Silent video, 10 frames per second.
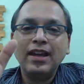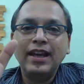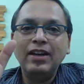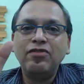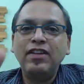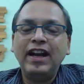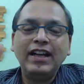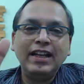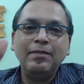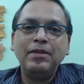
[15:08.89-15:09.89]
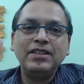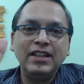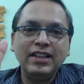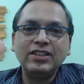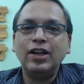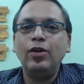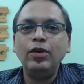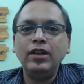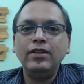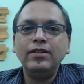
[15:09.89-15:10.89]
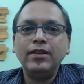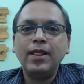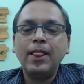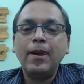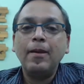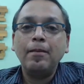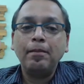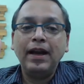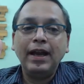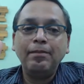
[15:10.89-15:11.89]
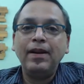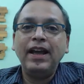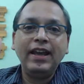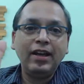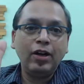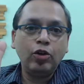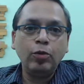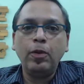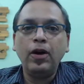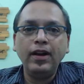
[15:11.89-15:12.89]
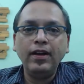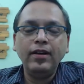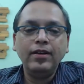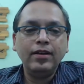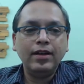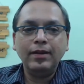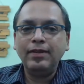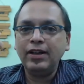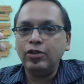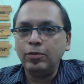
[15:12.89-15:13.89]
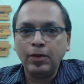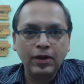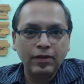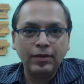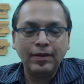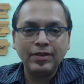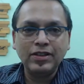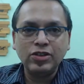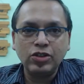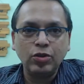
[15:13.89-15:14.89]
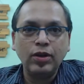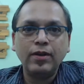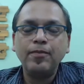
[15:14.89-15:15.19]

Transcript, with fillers: get flat 10% discount by applying a coupon clip that coupon from amazon store